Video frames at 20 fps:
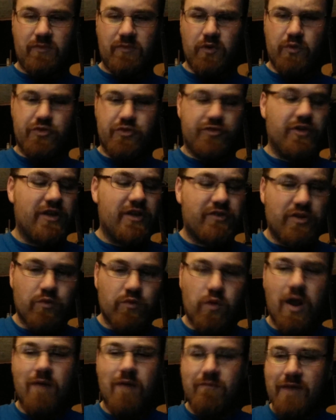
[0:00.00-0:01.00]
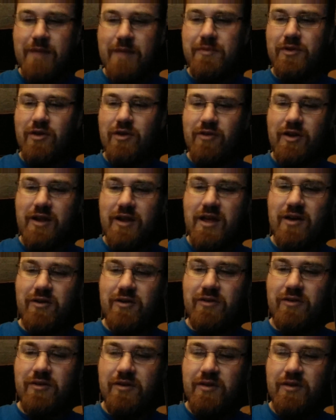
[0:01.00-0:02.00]
Which is actually what I'm vaping on right
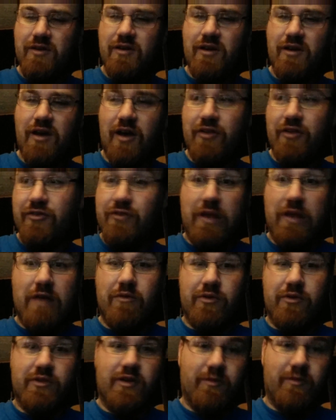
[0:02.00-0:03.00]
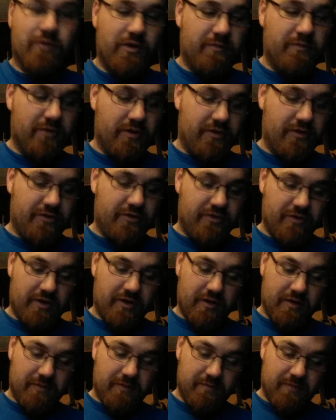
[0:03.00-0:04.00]
now, on everything pretty much.
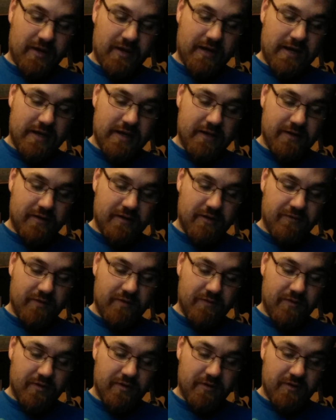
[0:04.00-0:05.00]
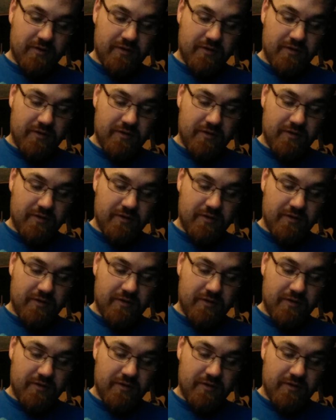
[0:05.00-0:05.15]
I can't get enough of it.